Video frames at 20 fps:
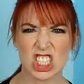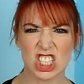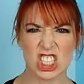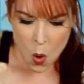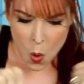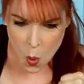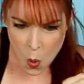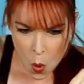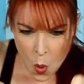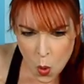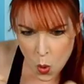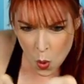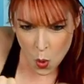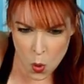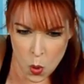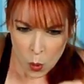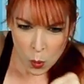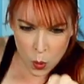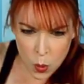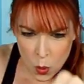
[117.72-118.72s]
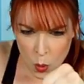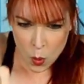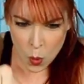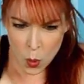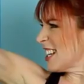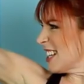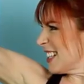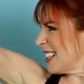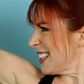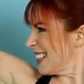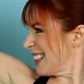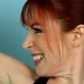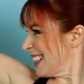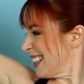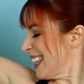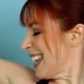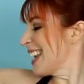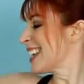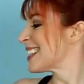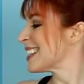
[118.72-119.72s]
I got pregnant.
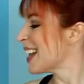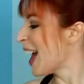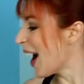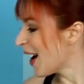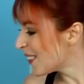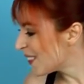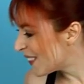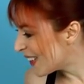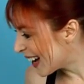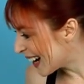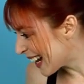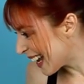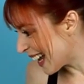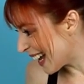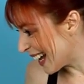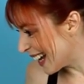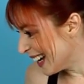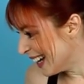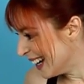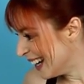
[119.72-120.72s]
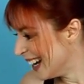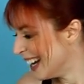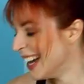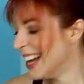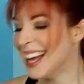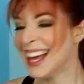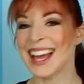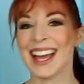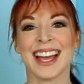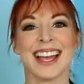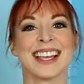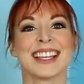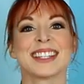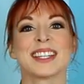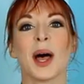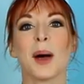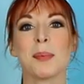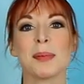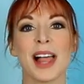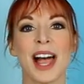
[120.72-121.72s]
It's not funny.
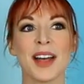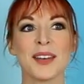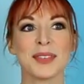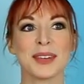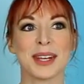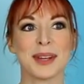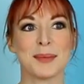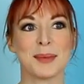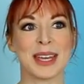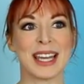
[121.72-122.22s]
Stop laughing at